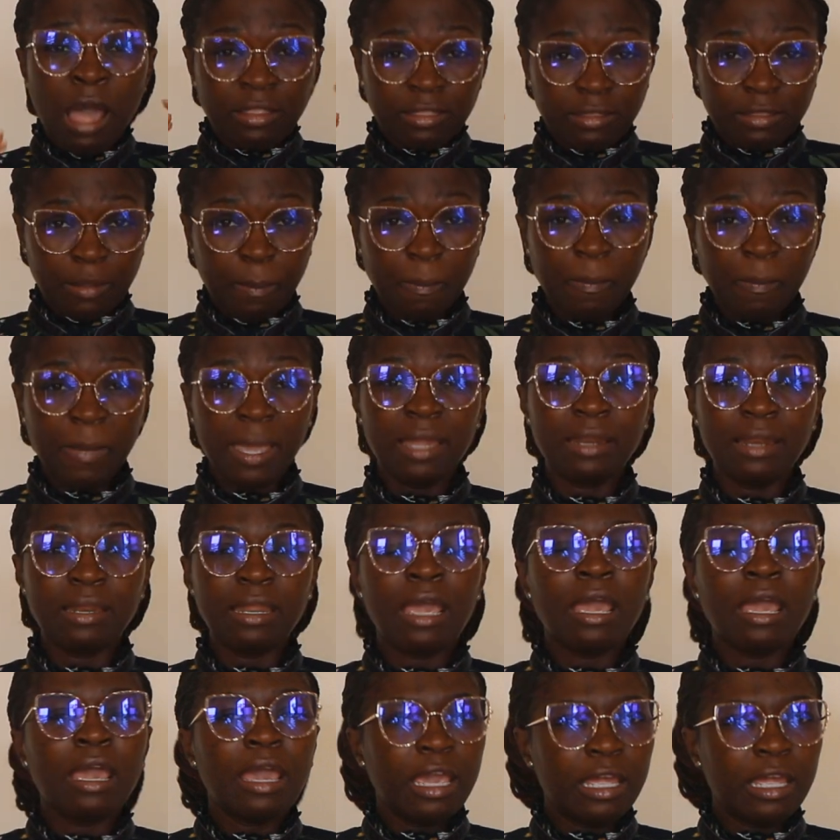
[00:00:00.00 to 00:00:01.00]
the men
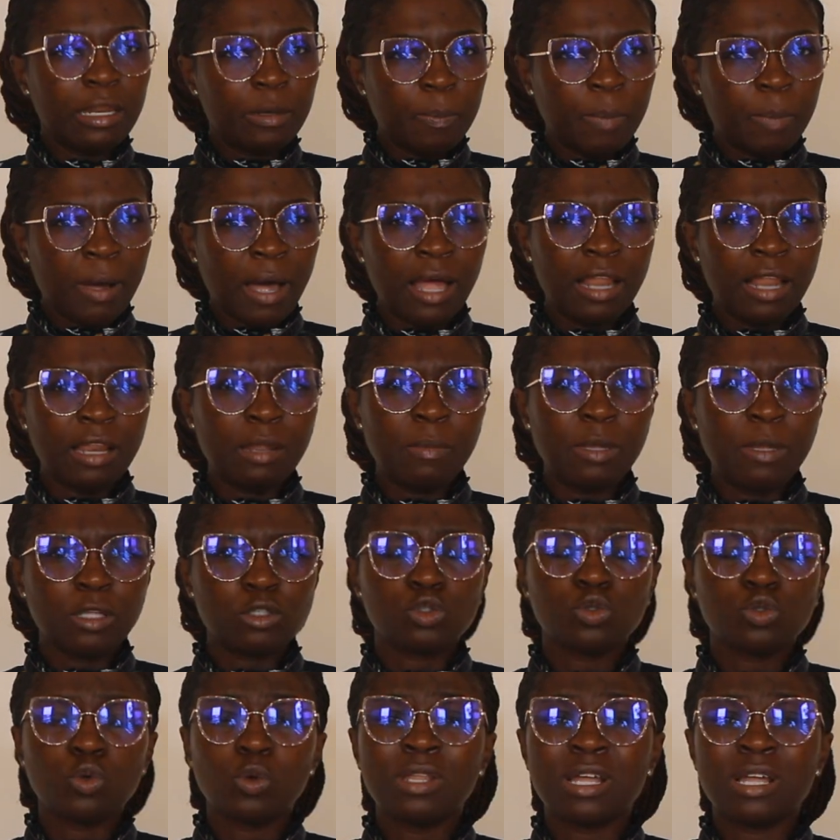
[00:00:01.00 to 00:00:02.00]
in parliament
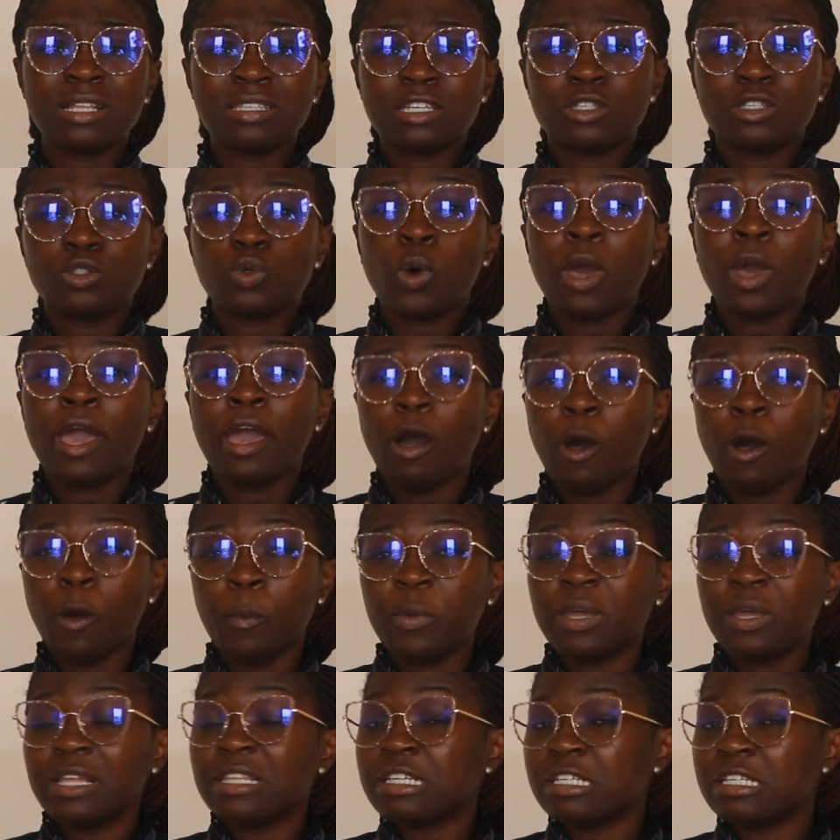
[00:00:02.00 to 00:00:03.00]
so that it will
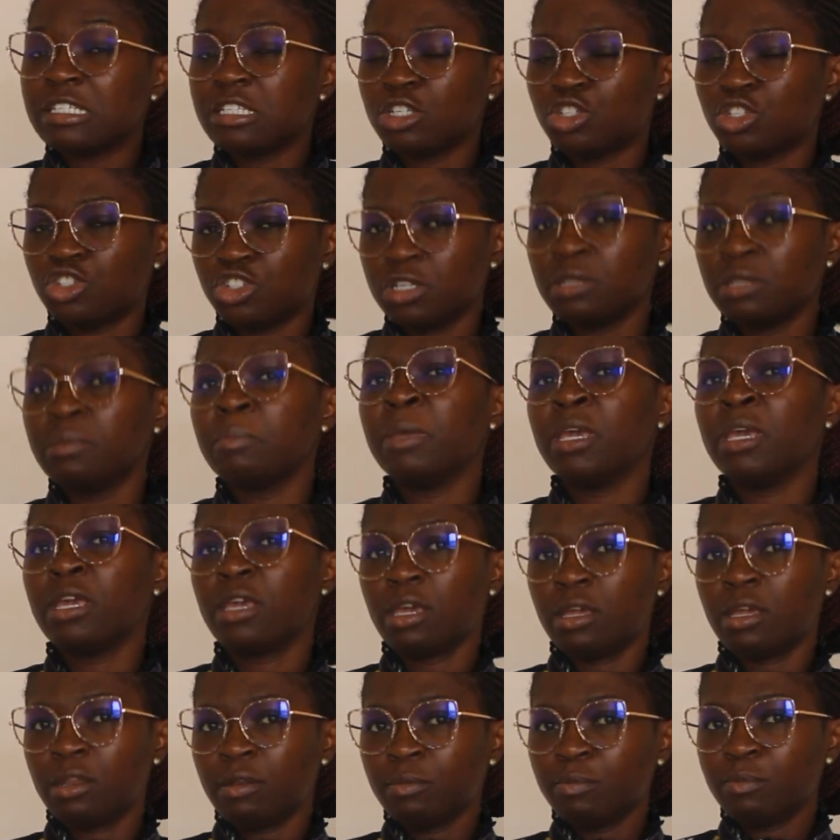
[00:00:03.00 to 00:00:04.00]
help in decision
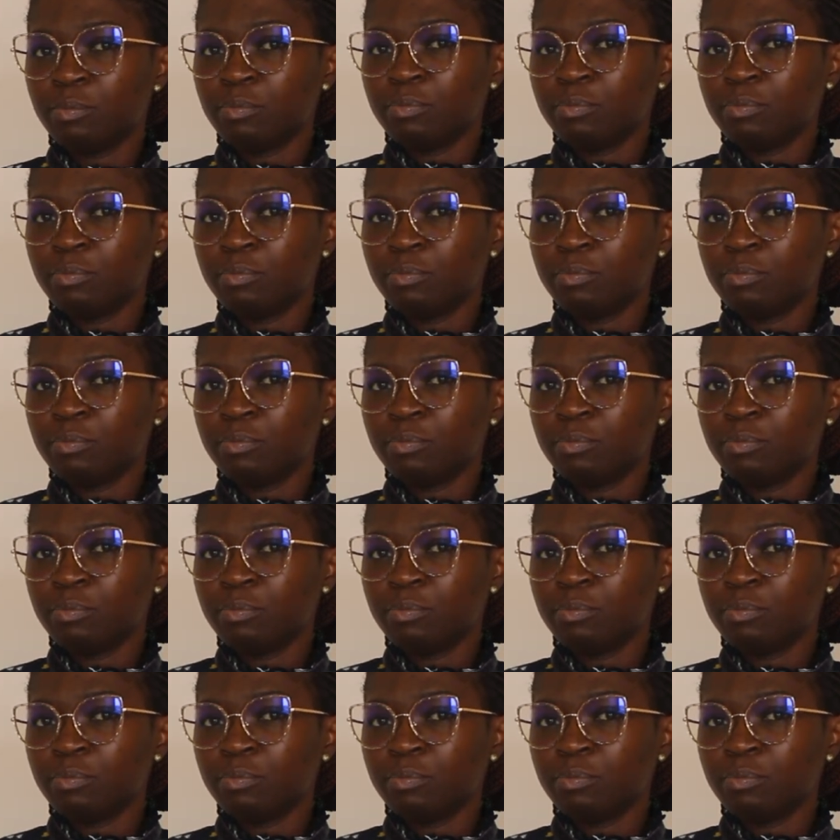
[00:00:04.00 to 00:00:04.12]
making.